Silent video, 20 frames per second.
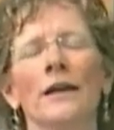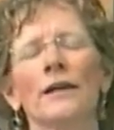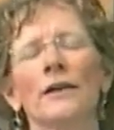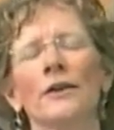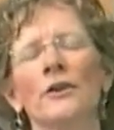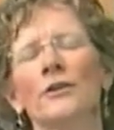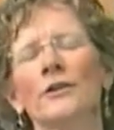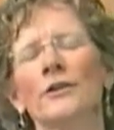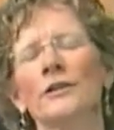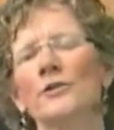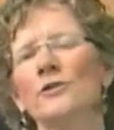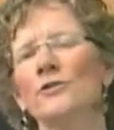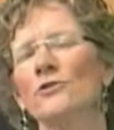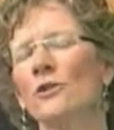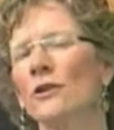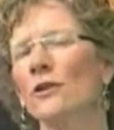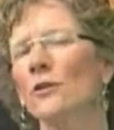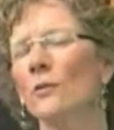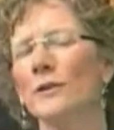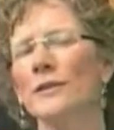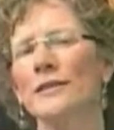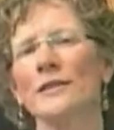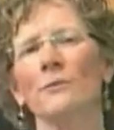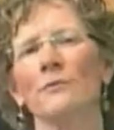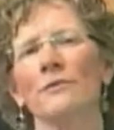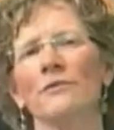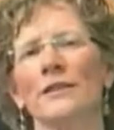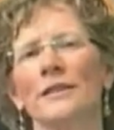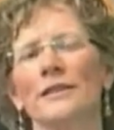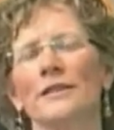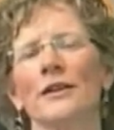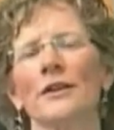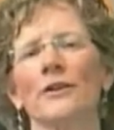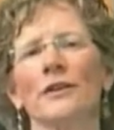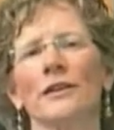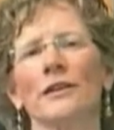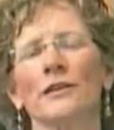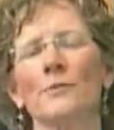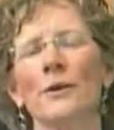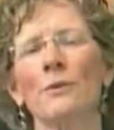Now, you're going to struggle with some of these
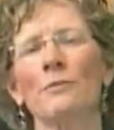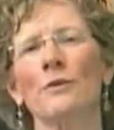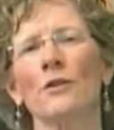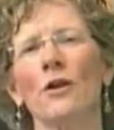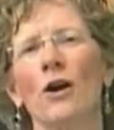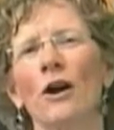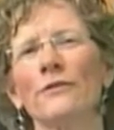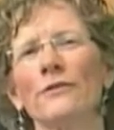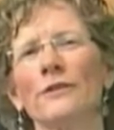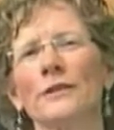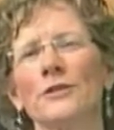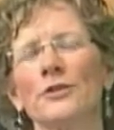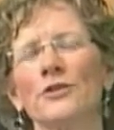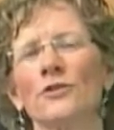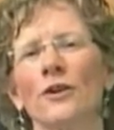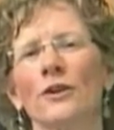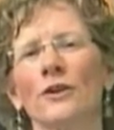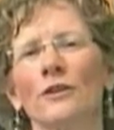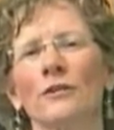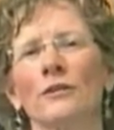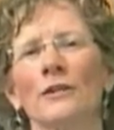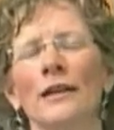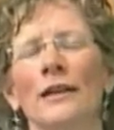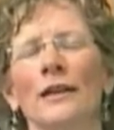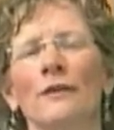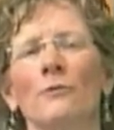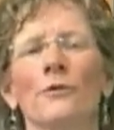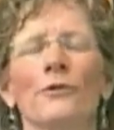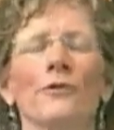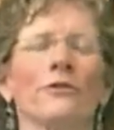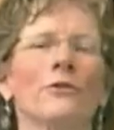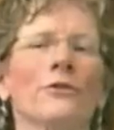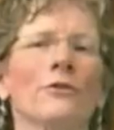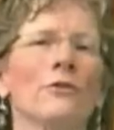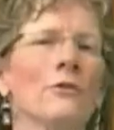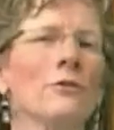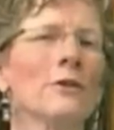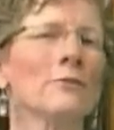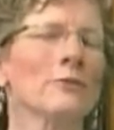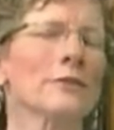areas. People often struggle with
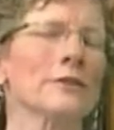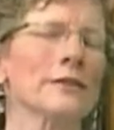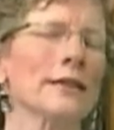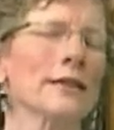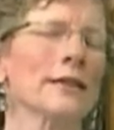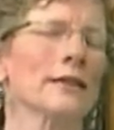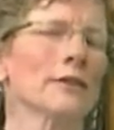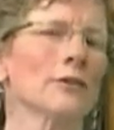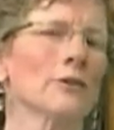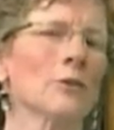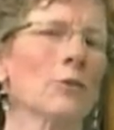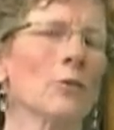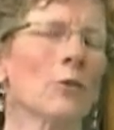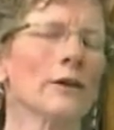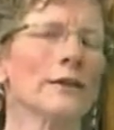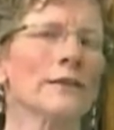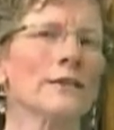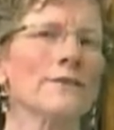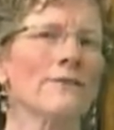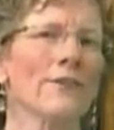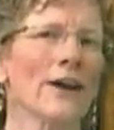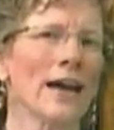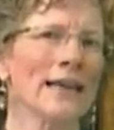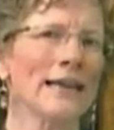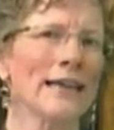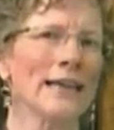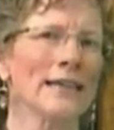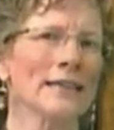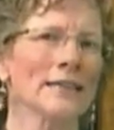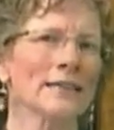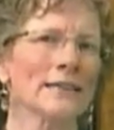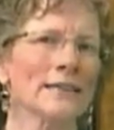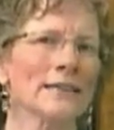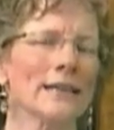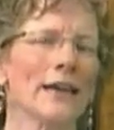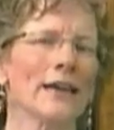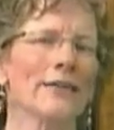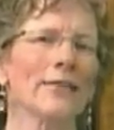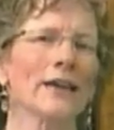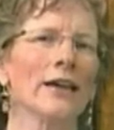2 in particular. One is finance,
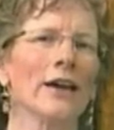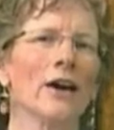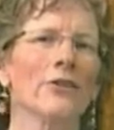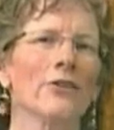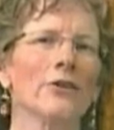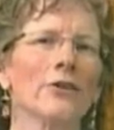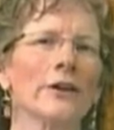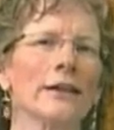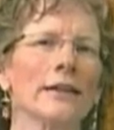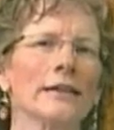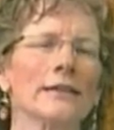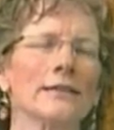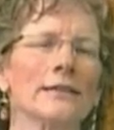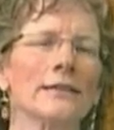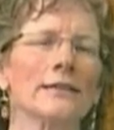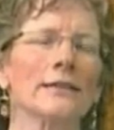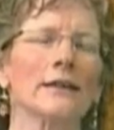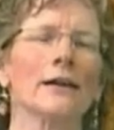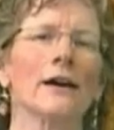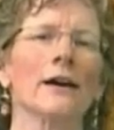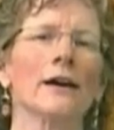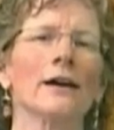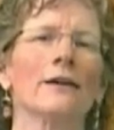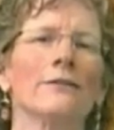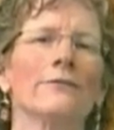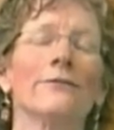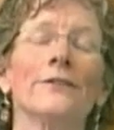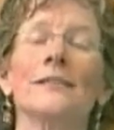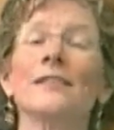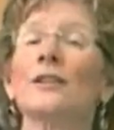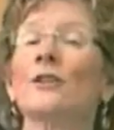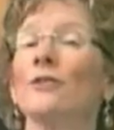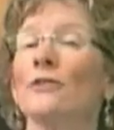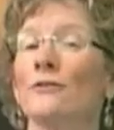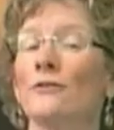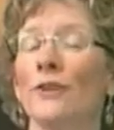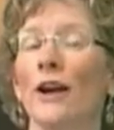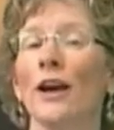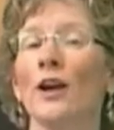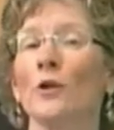and the other is physical
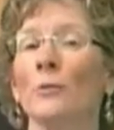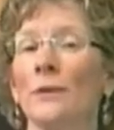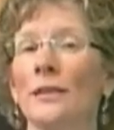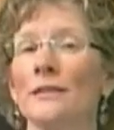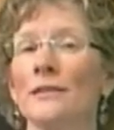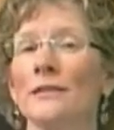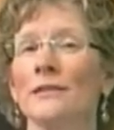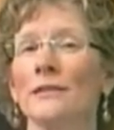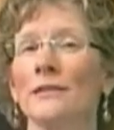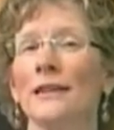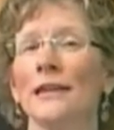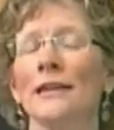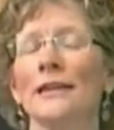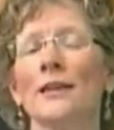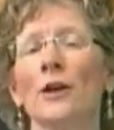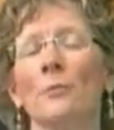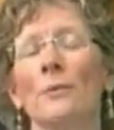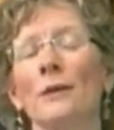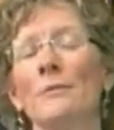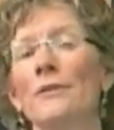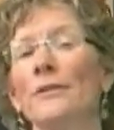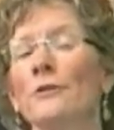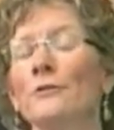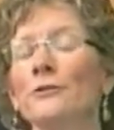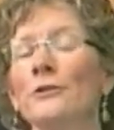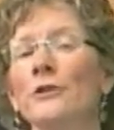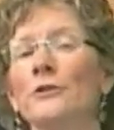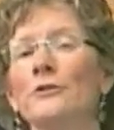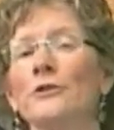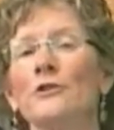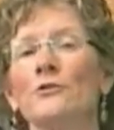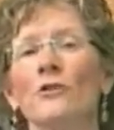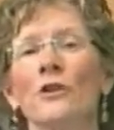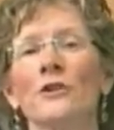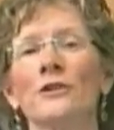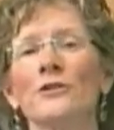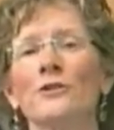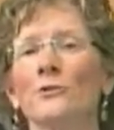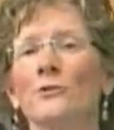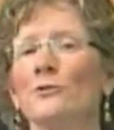environments. Now, maybe those are your
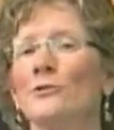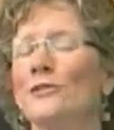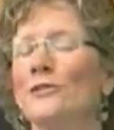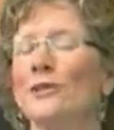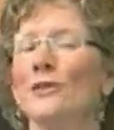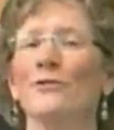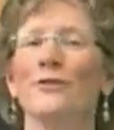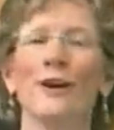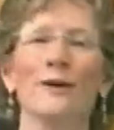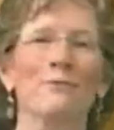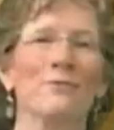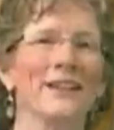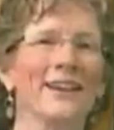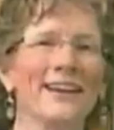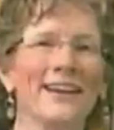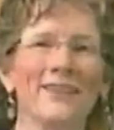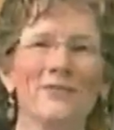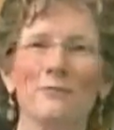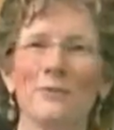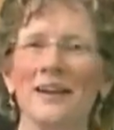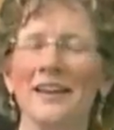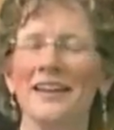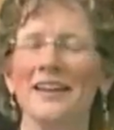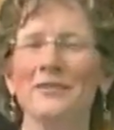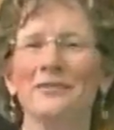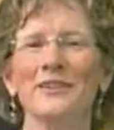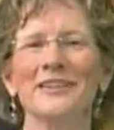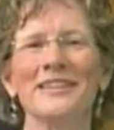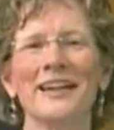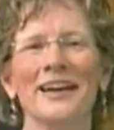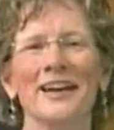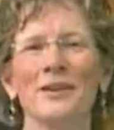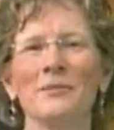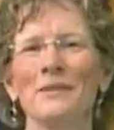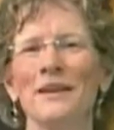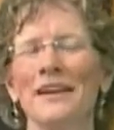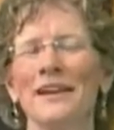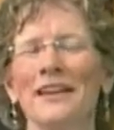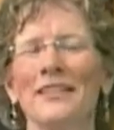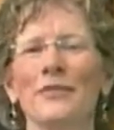strong suits, and you've got plenty of money in
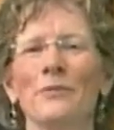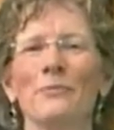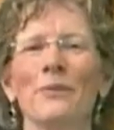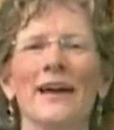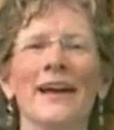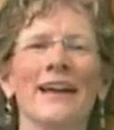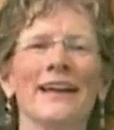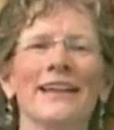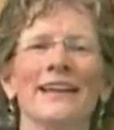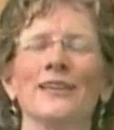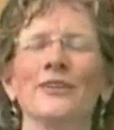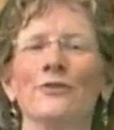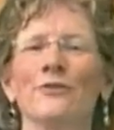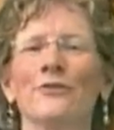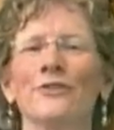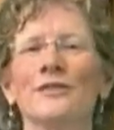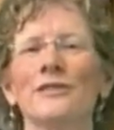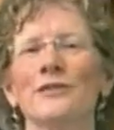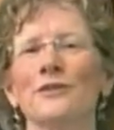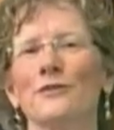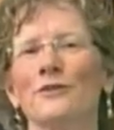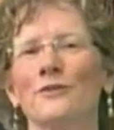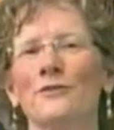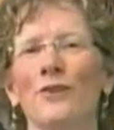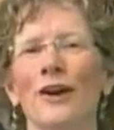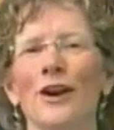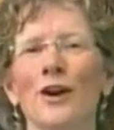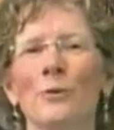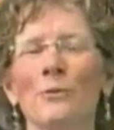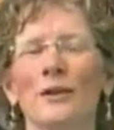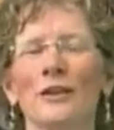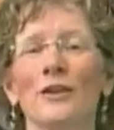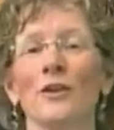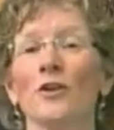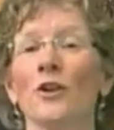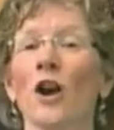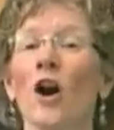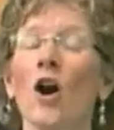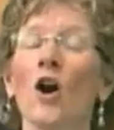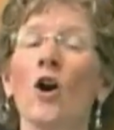retirement and in the bank, and your physical environment,
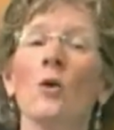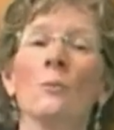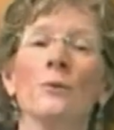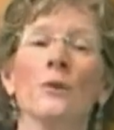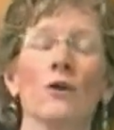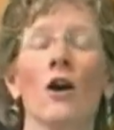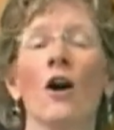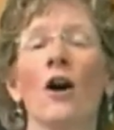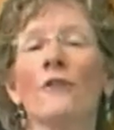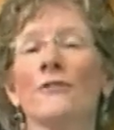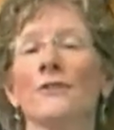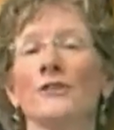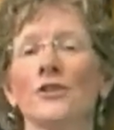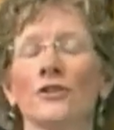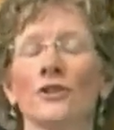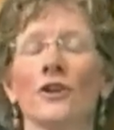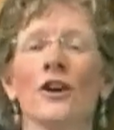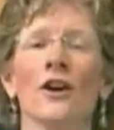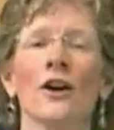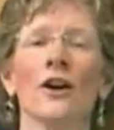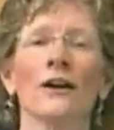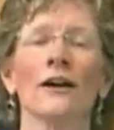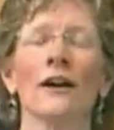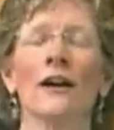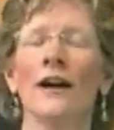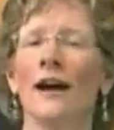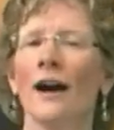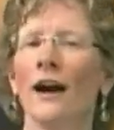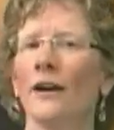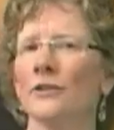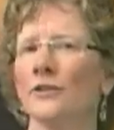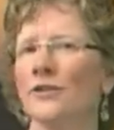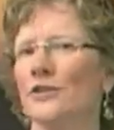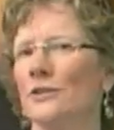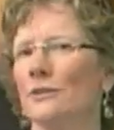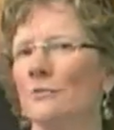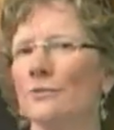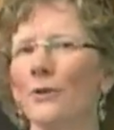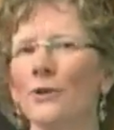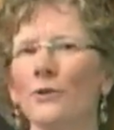your home, your office, your car are
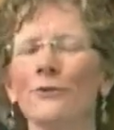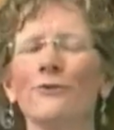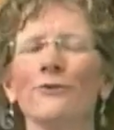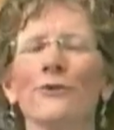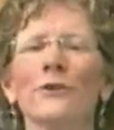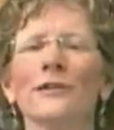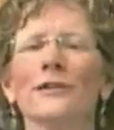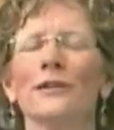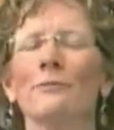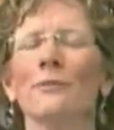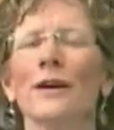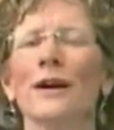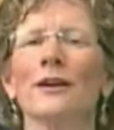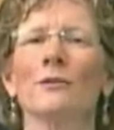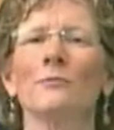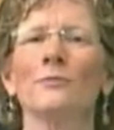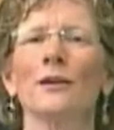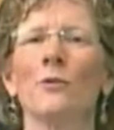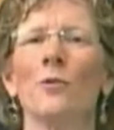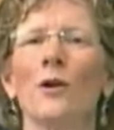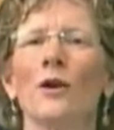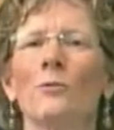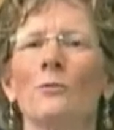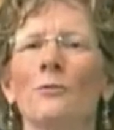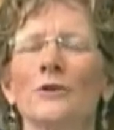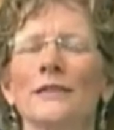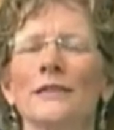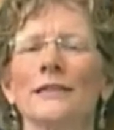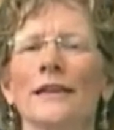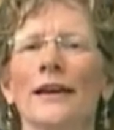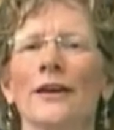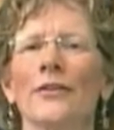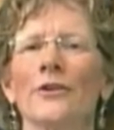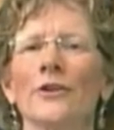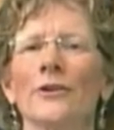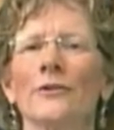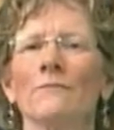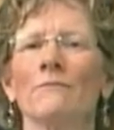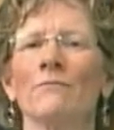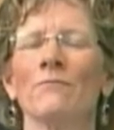just beautiful and impeccably well put
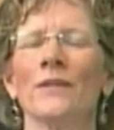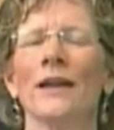together.